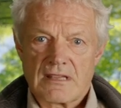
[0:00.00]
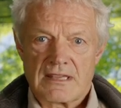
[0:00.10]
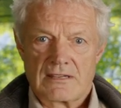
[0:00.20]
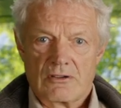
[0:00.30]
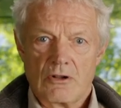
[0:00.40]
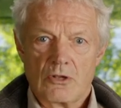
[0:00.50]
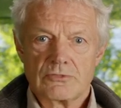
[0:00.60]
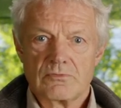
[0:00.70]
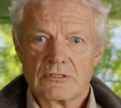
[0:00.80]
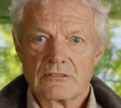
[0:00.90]
in
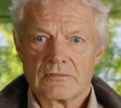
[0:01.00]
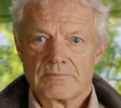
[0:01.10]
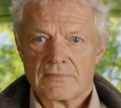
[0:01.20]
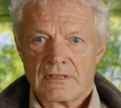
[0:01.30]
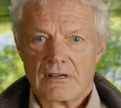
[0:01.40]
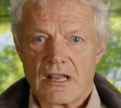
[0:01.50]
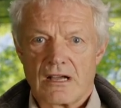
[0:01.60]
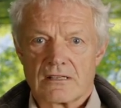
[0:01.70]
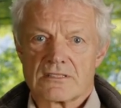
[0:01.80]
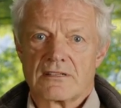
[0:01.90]
old wood,
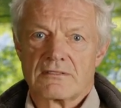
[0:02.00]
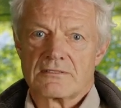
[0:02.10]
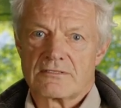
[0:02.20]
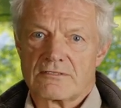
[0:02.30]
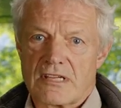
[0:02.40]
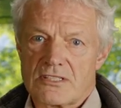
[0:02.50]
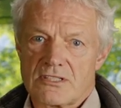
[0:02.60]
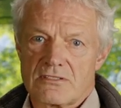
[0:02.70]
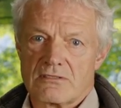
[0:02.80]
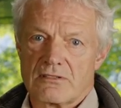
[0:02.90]
logs,
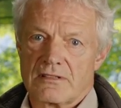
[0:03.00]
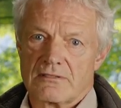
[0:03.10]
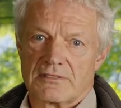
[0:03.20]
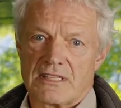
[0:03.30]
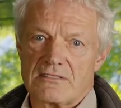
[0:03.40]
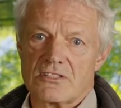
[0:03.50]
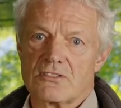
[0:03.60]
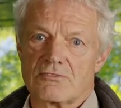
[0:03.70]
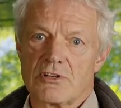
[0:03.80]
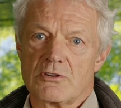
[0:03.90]

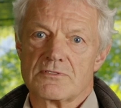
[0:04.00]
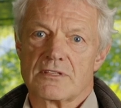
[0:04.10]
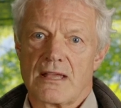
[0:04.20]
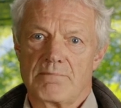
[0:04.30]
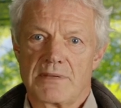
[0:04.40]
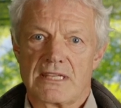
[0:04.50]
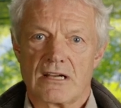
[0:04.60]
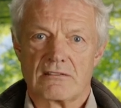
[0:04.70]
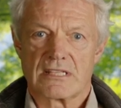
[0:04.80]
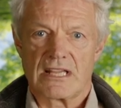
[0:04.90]
thatched roofs and bee
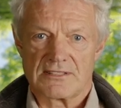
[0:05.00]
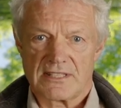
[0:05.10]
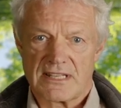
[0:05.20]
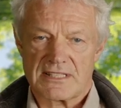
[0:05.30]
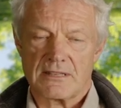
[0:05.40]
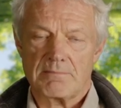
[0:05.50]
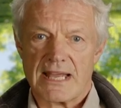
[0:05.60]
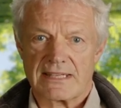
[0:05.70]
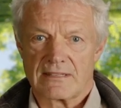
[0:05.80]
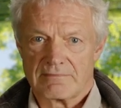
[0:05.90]
hotels, and that's a
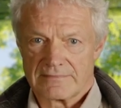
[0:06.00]
bed.